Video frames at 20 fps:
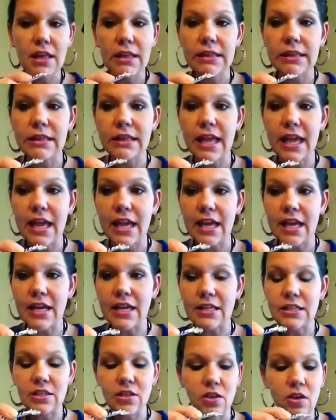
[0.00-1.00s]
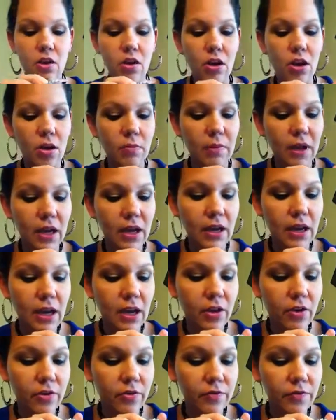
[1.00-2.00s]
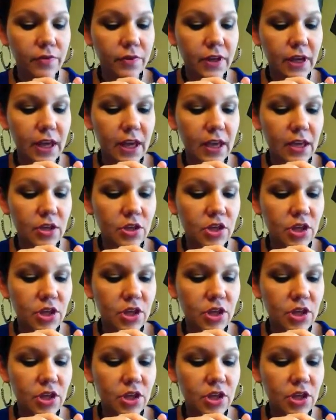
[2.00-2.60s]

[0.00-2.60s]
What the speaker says: lay it on my nail, okay?